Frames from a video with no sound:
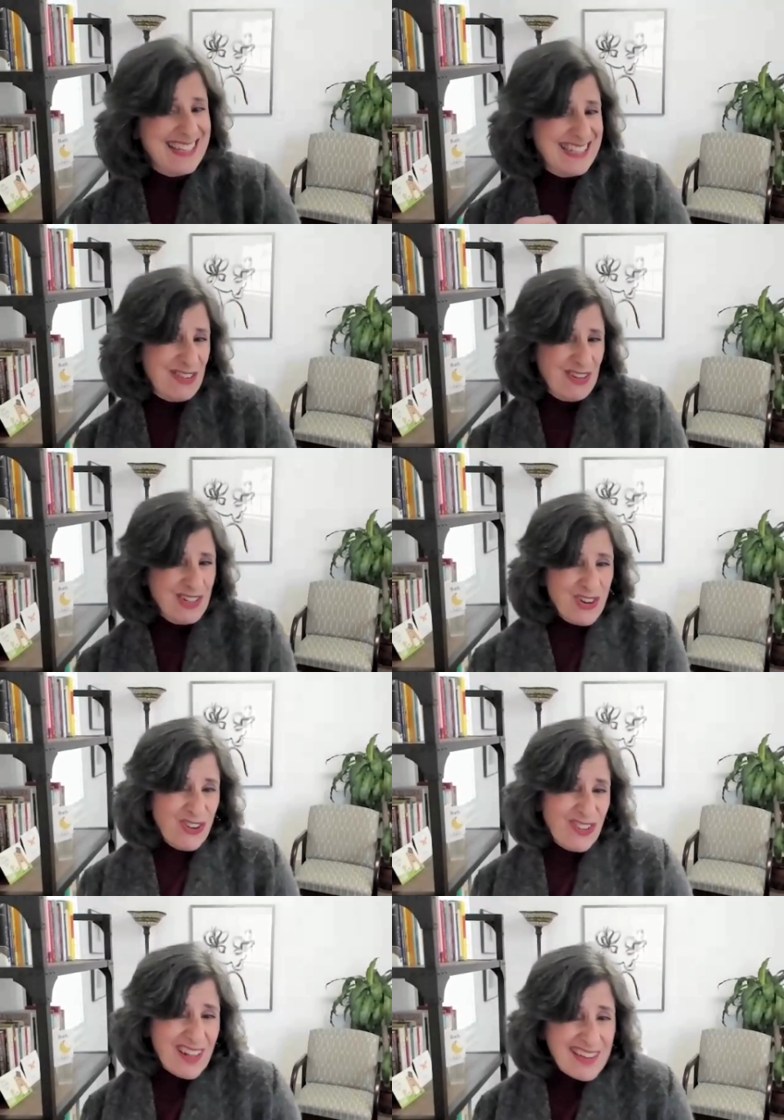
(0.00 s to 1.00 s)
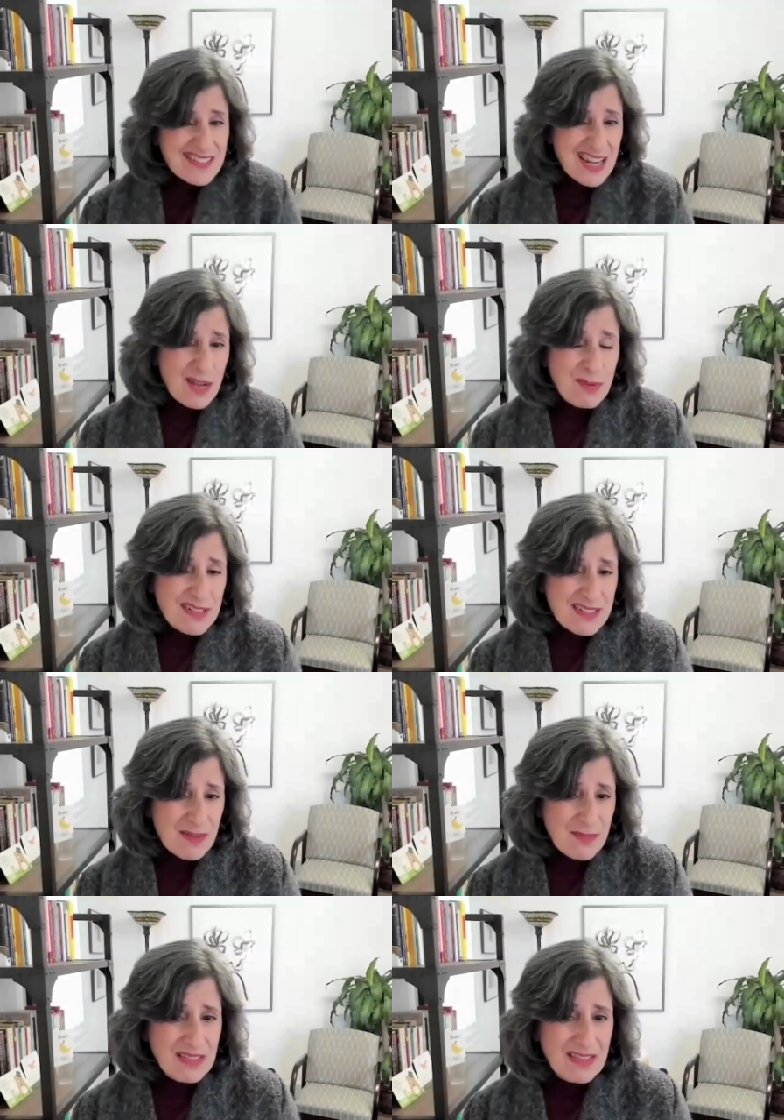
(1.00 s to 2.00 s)
Is there internalized
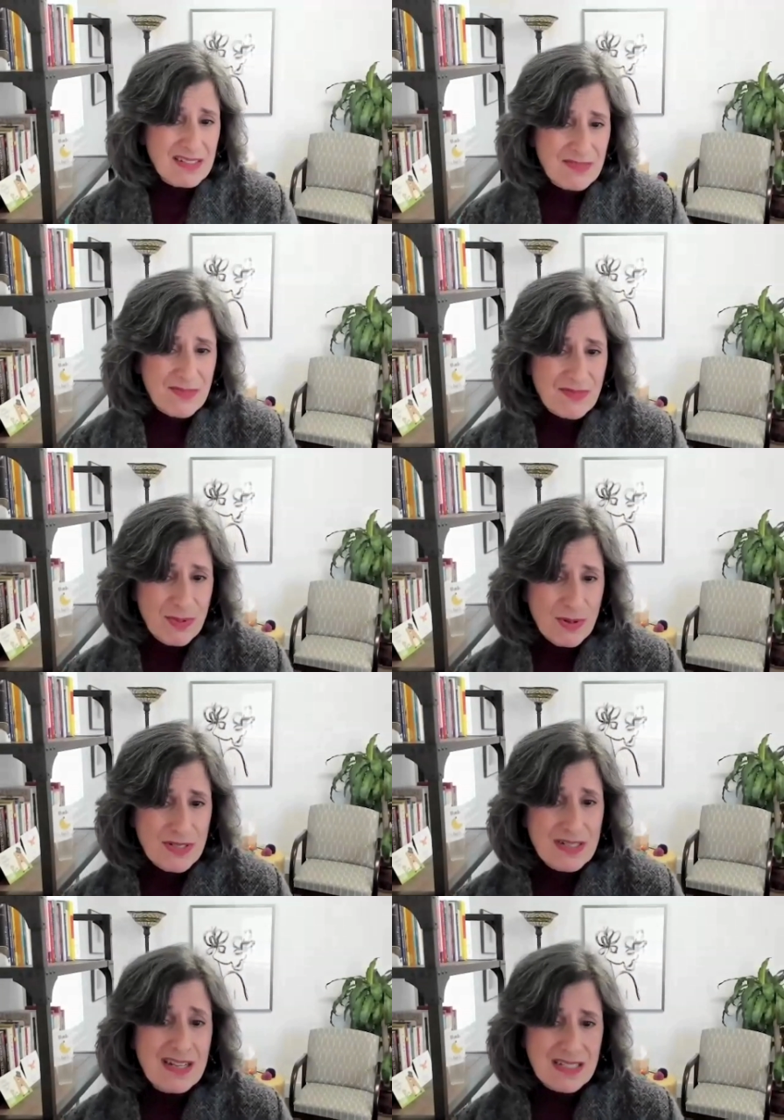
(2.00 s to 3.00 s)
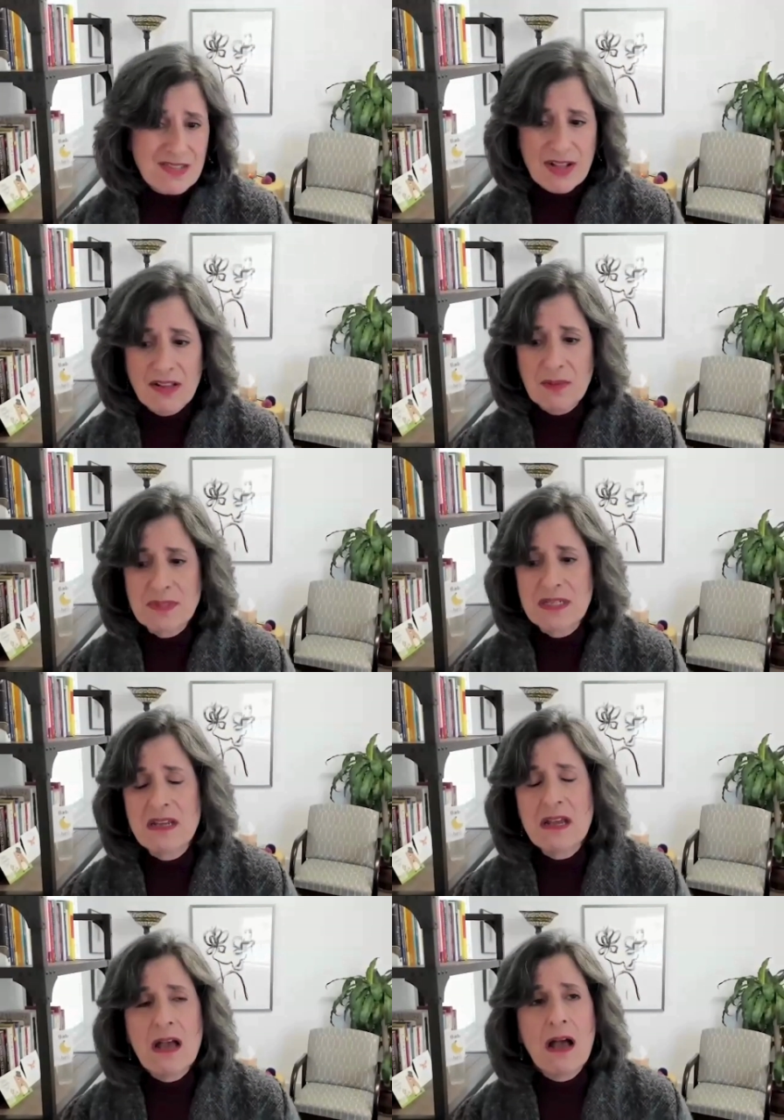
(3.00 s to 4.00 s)
ableism that the person has developed?
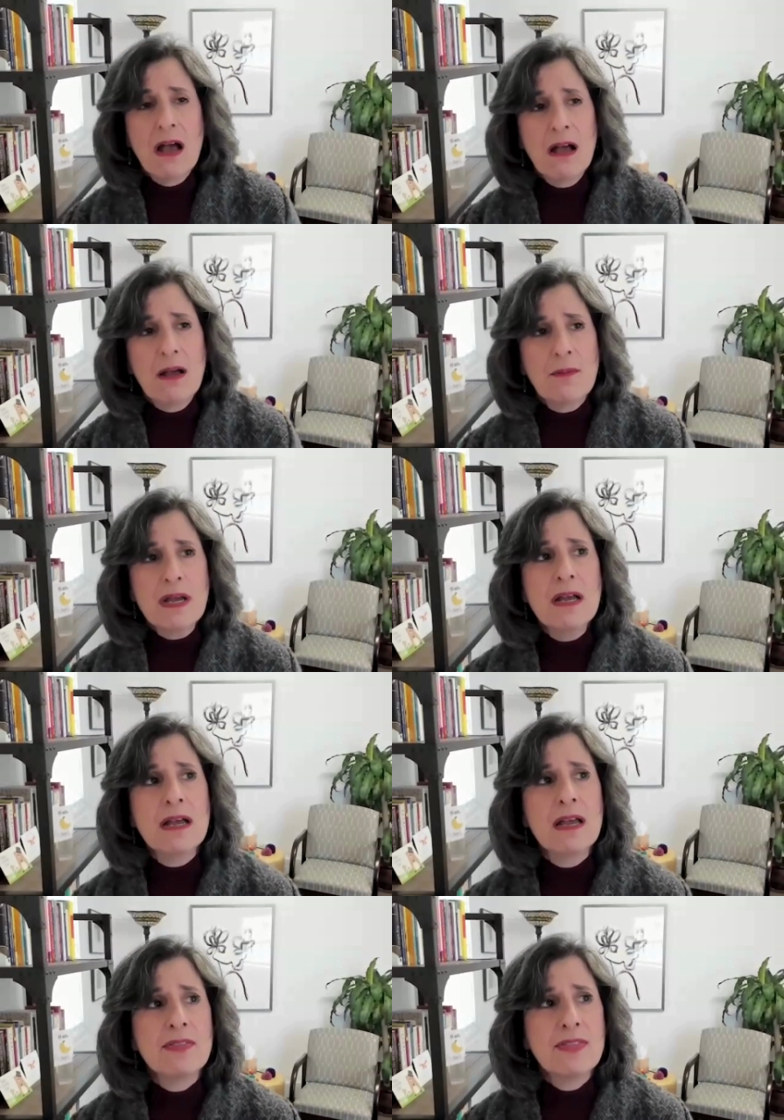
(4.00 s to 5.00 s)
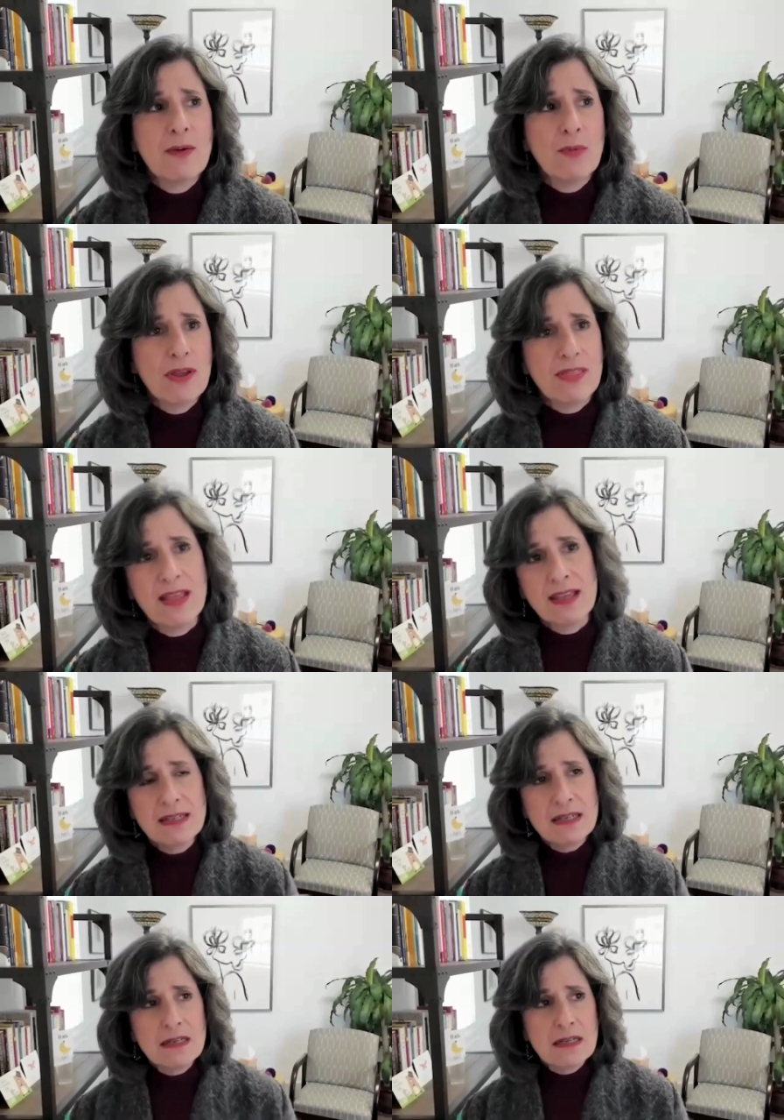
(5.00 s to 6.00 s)
That where
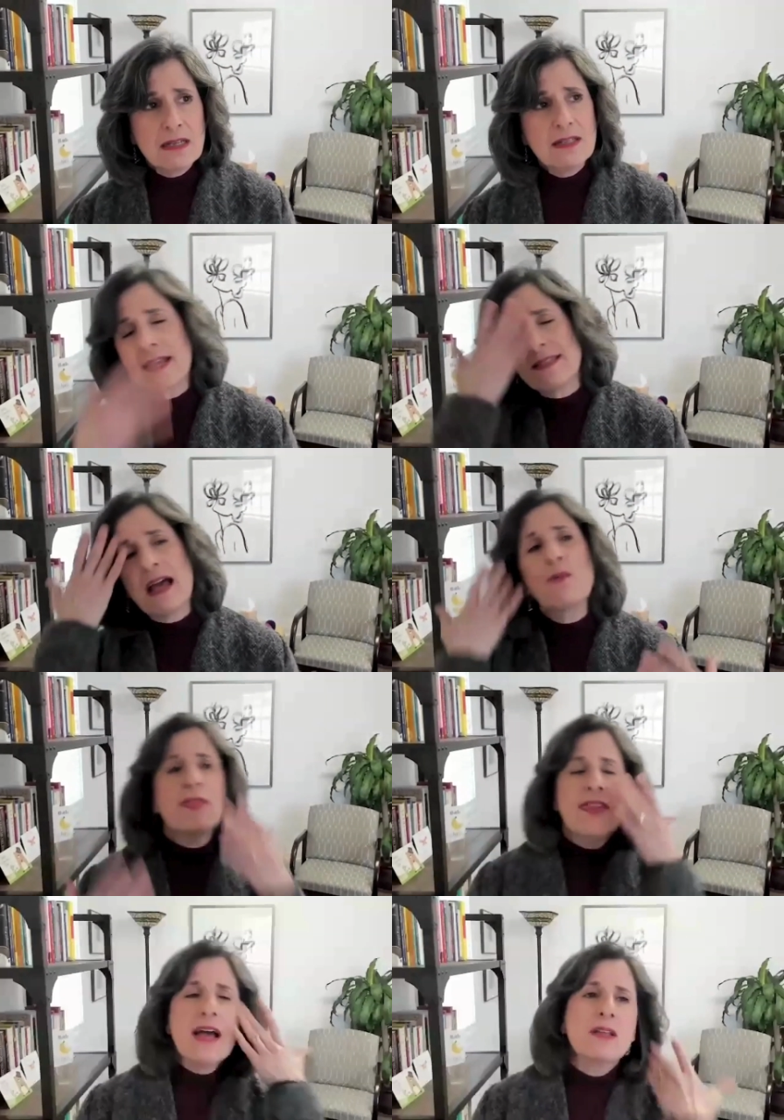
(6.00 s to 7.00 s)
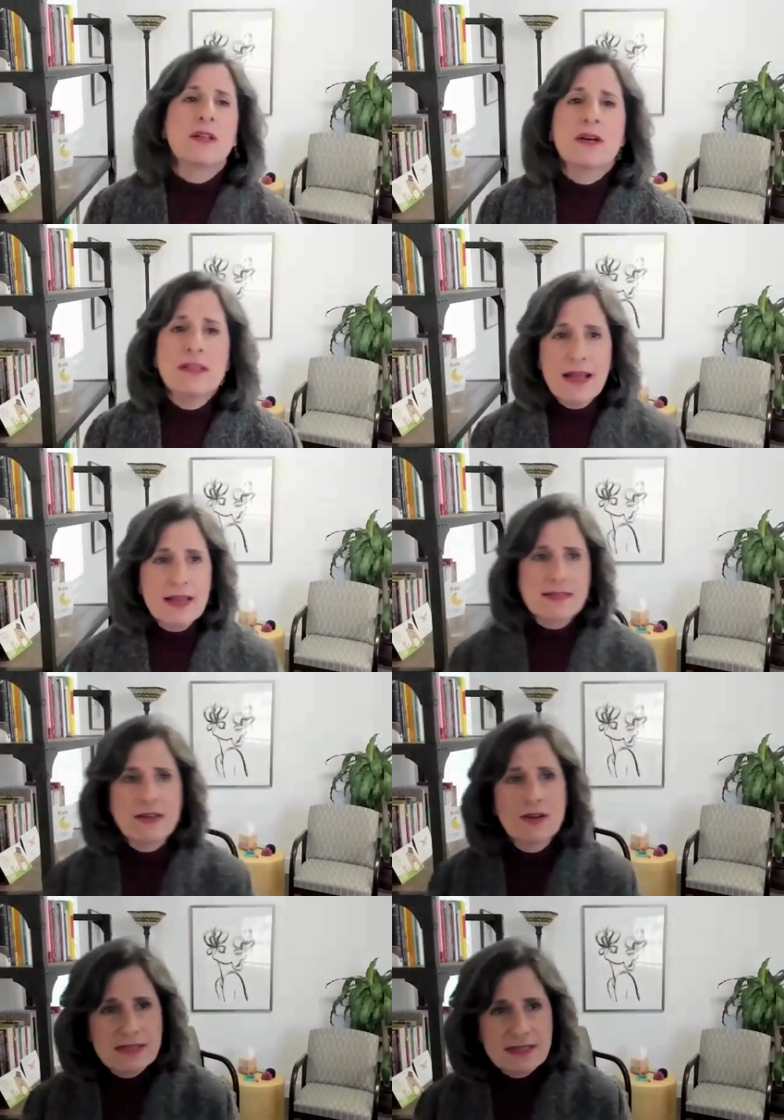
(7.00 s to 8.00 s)
they, like that, what that could look like,
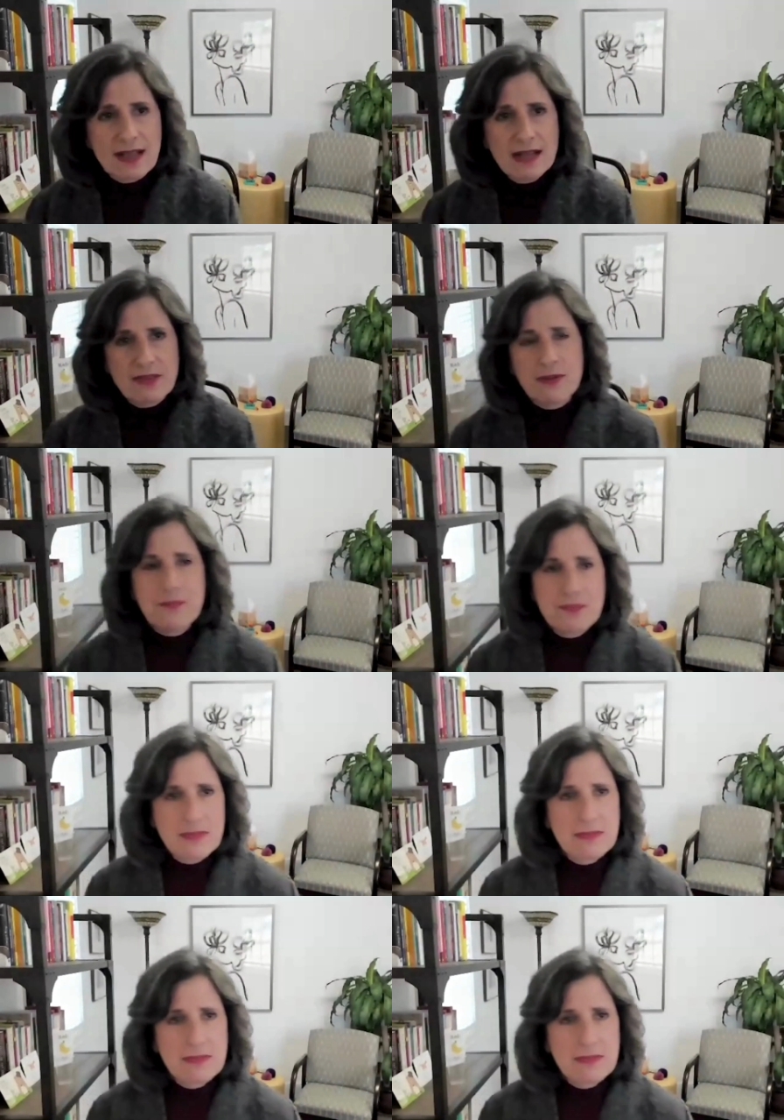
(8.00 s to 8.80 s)
because I know that's kind of a